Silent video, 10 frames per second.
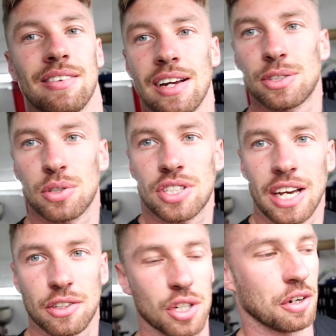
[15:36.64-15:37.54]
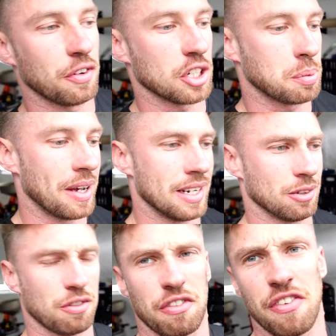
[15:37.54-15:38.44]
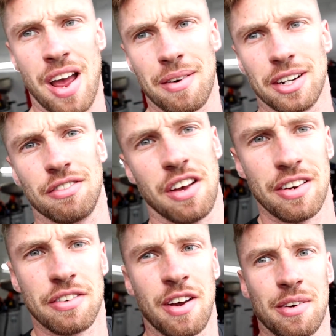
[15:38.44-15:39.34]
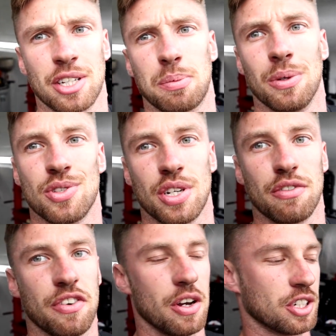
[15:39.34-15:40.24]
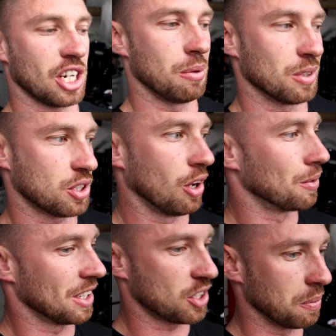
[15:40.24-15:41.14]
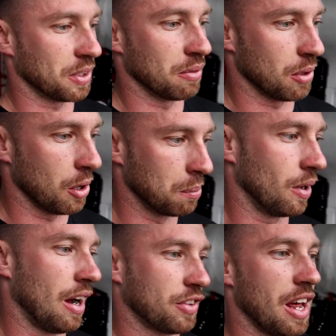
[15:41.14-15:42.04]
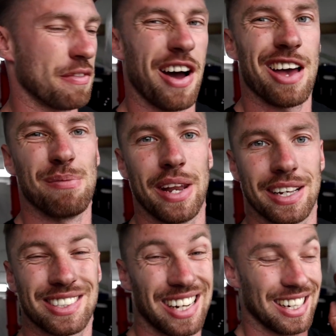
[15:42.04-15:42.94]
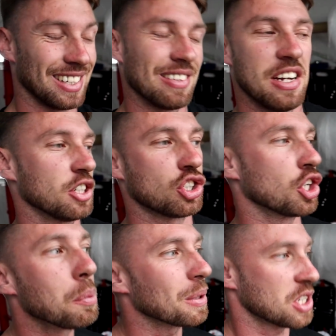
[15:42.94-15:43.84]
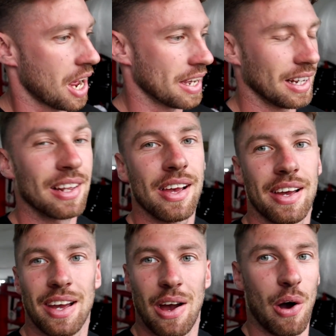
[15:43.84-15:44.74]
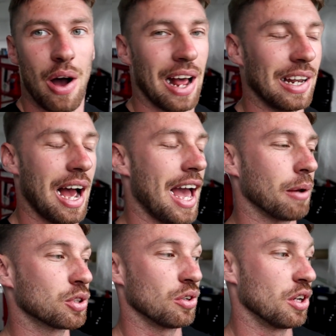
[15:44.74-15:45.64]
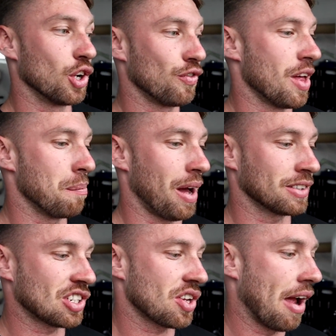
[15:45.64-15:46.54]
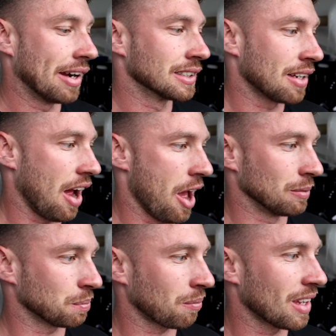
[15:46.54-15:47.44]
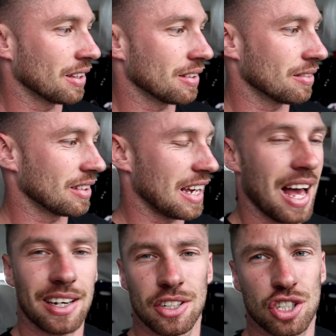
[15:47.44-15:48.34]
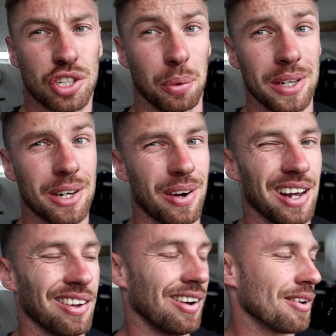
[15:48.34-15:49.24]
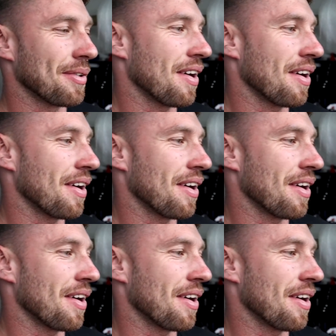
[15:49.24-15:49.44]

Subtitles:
Right, so just took it for a spin. It was very, very, very spongy at first. I almost thought we did something wrong, but after like 5 minutes, like super tight. Oh, I absolutely love them pads. They are going to squeak quite a lot,